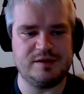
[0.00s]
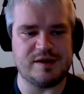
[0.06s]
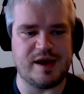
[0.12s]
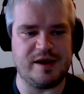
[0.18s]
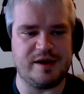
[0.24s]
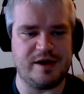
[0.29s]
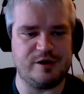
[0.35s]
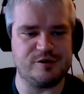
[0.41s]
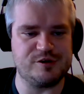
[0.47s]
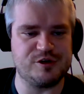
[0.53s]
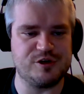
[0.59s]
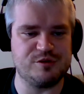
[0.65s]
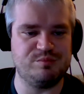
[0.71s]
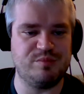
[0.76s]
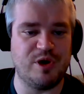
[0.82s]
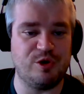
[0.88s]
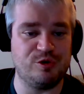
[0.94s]

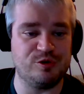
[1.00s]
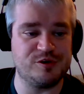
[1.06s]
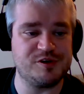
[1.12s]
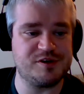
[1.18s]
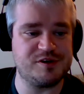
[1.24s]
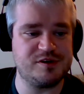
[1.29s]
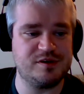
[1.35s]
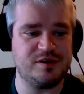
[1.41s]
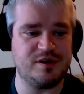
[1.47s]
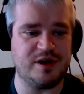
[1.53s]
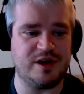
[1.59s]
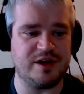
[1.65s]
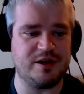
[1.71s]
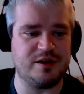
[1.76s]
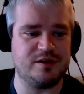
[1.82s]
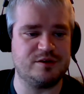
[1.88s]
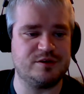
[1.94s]
Tannhauser's Bones
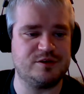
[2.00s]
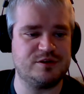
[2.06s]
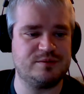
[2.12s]
on a